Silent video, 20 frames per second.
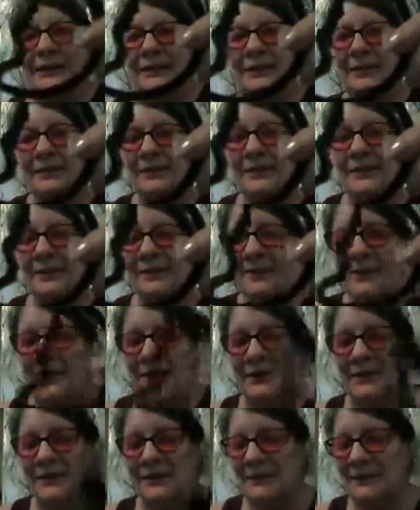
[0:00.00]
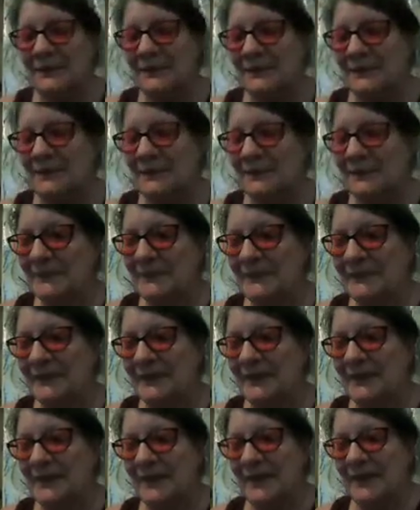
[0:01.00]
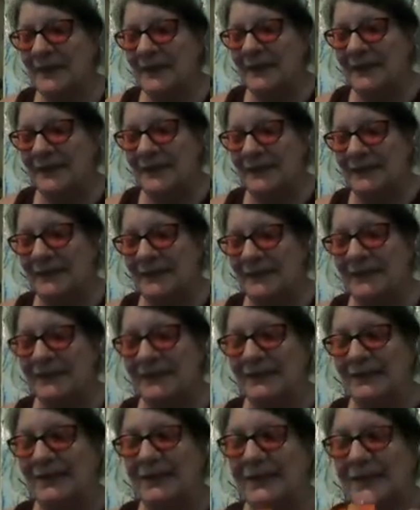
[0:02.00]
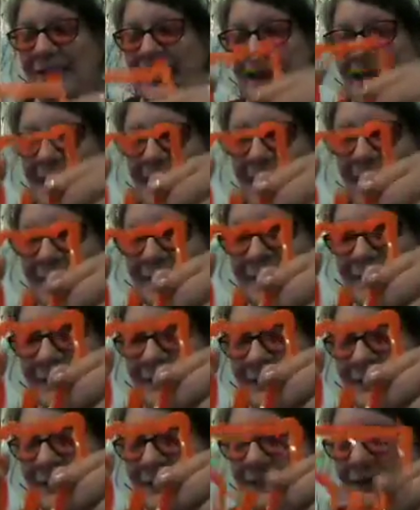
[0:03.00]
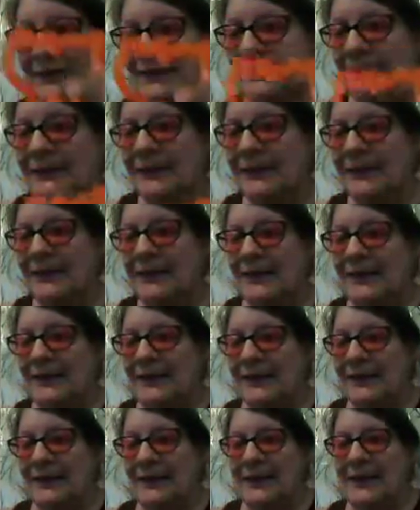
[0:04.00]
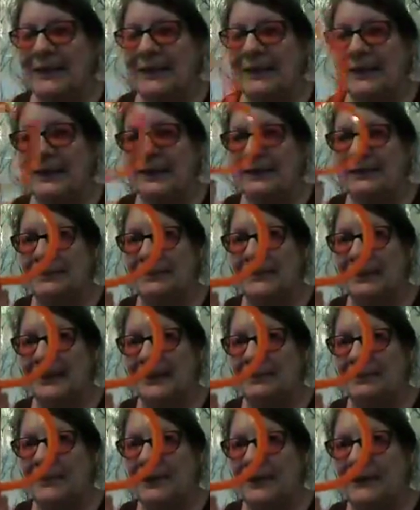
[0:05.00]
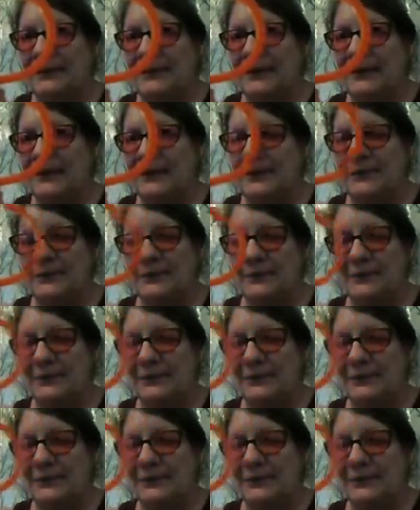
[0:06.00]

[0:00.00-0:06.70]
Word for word: This is a moon. This is a cat. And then a pumpkin,